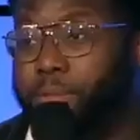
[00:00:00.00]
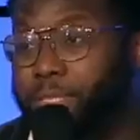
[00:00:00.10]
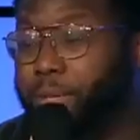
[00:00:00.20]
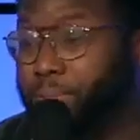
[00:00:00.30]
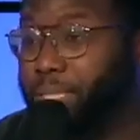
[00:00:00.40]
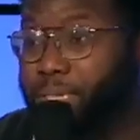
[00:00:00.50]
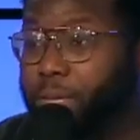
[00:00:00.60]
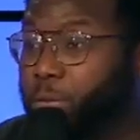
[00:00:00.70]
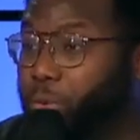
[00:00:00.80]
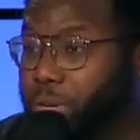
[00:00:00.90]
steps and say,
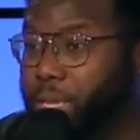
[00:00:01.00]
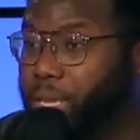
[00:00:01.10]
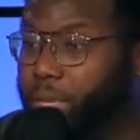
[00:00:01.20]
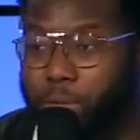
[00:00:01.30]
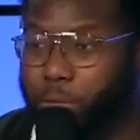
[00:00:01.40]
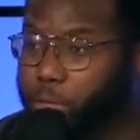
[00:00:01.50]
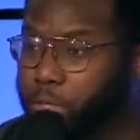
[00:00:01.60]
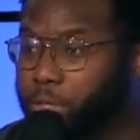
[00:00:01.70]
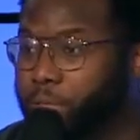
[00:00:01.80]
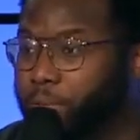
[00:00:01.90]
Do it again, Lord,
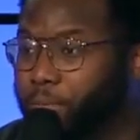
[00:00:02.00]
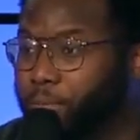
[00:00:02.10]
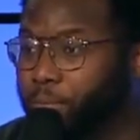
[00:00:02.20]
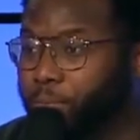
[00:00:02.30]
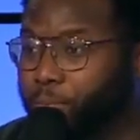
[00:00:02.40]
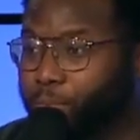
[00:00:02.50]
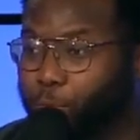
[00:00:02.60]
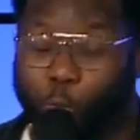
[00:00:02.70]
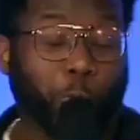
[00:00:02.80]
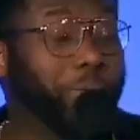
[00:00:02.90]

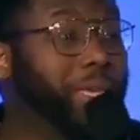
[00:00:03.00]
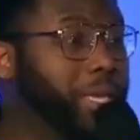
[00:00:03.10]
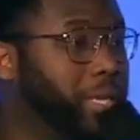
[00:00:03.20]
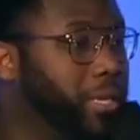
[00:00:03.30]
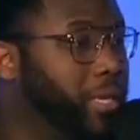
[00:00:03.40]
through me.